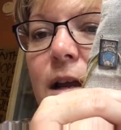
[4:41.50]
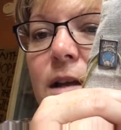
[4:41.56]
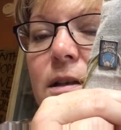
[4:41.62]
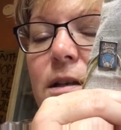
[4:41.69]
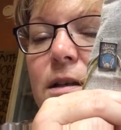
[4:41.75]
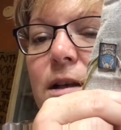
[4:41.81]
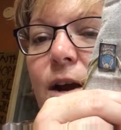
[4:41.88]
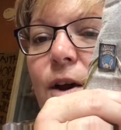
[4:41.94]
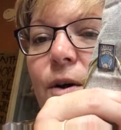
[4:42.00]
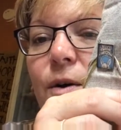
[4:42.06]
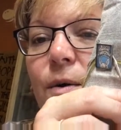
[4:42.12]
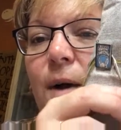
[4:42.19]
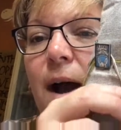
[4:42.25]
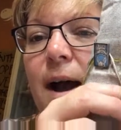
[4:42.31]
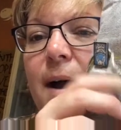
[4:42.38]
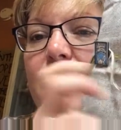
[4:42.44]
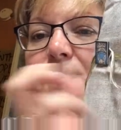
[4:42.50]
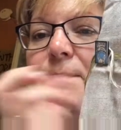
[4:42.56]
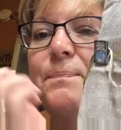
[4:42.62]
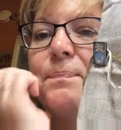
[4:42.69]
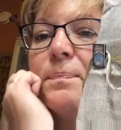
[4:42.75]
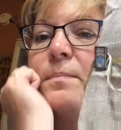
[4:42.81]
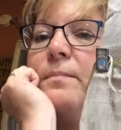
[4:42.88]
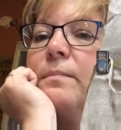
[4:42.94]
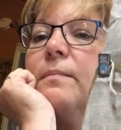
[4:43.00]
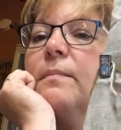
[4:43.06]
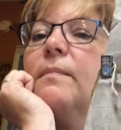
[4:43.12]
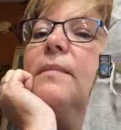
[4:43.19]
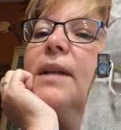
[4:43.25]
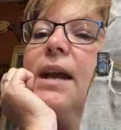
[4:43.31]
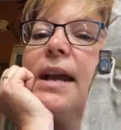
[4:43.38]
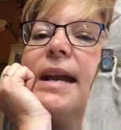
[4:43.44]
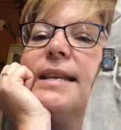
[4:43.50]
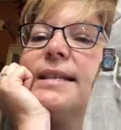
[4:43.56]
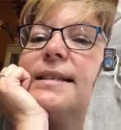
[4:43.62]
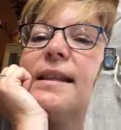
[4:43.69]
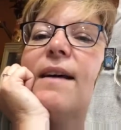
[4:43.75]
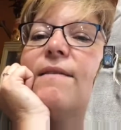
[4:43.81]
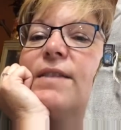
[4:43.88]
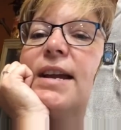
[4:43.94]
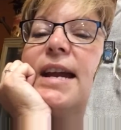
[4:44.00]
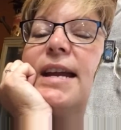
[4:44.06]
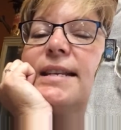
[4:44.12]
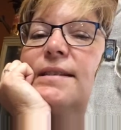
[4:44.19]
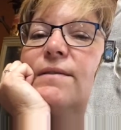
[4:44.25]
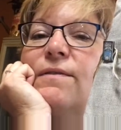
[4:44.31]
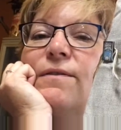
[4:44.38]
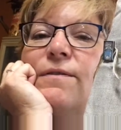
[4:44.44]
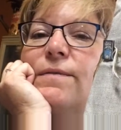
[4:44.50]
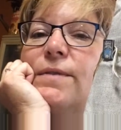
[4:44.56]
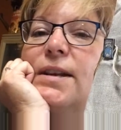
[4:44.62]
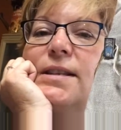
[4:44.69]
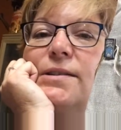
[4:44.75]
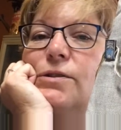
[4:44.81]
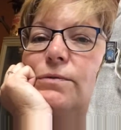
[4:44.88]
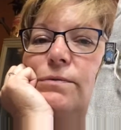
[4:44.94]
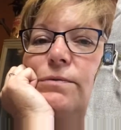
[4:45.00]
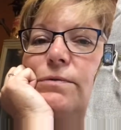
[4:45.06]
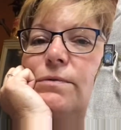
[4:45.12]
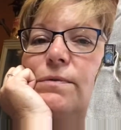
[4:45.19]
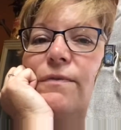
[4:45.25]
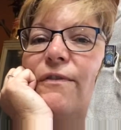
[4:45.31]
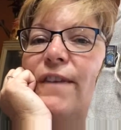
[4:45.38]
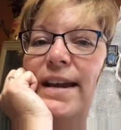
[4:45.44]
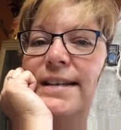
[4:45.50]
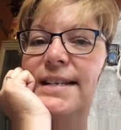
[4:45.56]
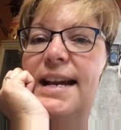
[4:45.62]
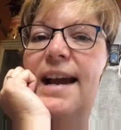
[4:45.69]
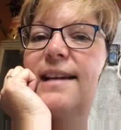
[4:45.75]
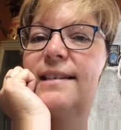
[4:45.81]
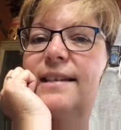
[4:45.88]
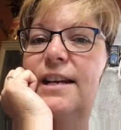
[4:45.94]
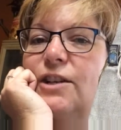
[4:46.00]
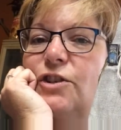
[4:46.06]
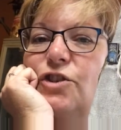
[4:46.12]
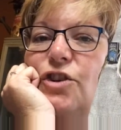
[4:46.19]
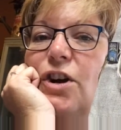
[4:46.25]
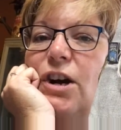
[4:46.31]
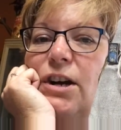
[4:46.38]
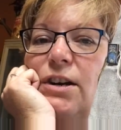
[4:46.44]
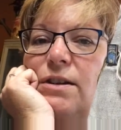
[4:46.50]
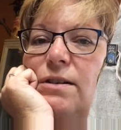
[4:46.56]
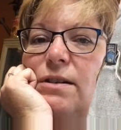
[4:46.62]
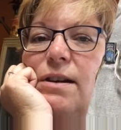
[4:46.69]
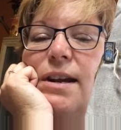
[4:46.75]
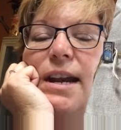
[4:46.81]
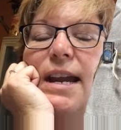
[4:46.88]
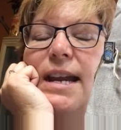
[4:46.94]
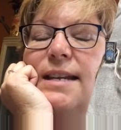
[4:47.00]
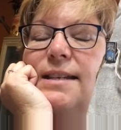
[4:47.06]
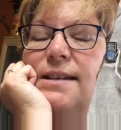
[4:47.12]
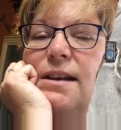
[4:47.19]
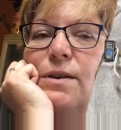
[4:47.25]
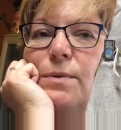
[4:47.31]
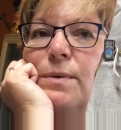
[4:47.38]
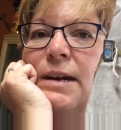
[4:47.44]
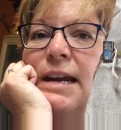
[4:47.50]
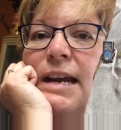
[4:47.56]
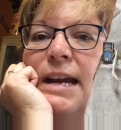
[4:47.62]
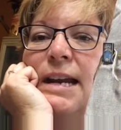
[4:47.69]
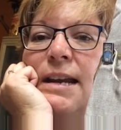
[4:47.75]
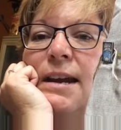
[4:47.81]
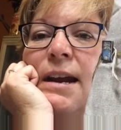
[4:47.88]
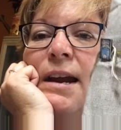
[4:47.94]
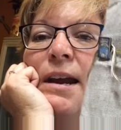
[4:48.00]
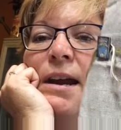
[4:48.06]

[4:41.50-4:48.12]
So it's lovely. It's a fantastic chart, easy to read.